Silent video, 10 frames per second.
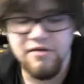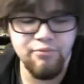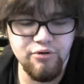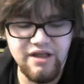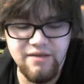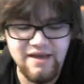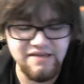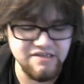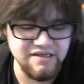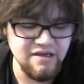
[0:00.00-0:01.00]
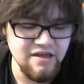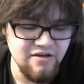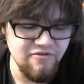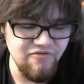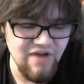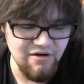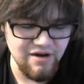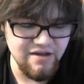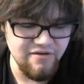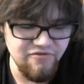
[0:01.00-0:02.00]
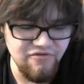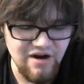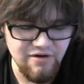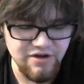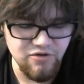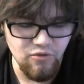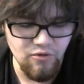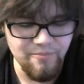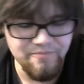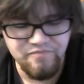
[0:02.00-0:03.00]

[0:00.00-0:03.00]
Pretty amazing. Very, very cool.